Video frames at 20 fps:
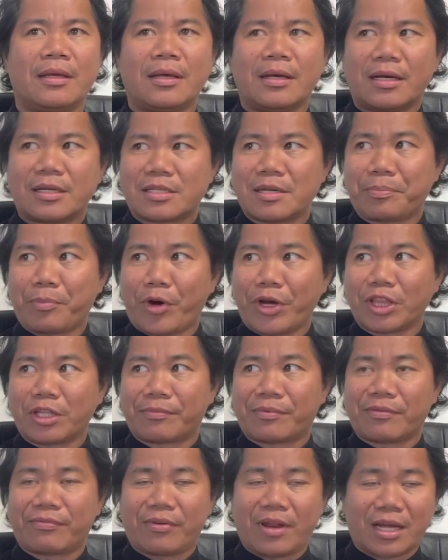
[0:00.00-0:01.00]
As a point of
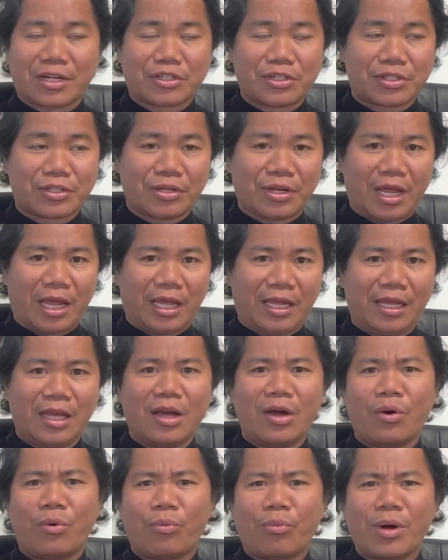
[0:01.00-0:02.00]
reflection today,
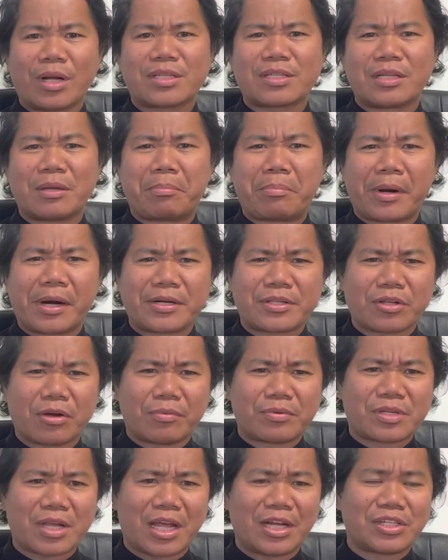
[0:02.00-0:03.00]
what's the birth
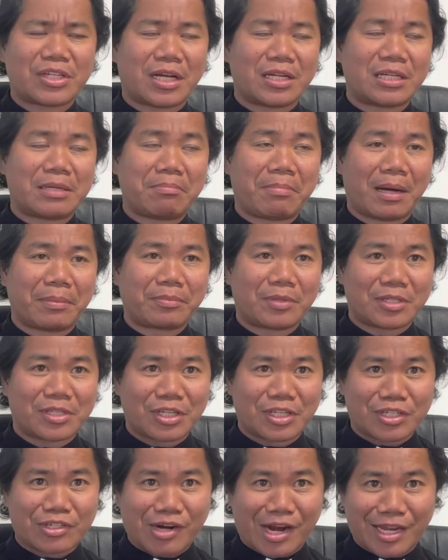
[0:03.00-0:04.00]
of St. John the Baptist
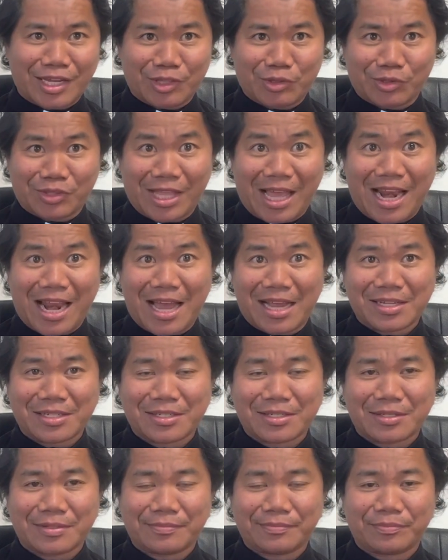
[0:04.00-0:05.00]
is trying to tell
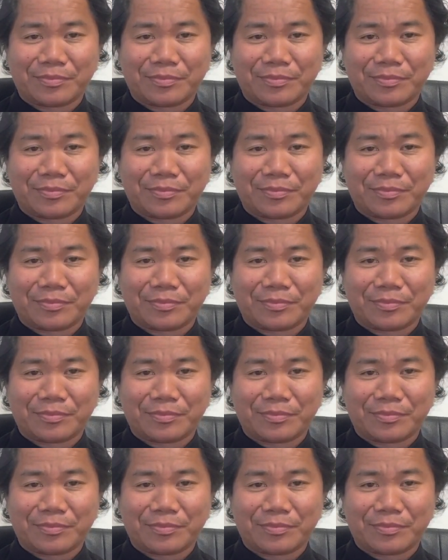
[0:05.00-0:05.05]
us?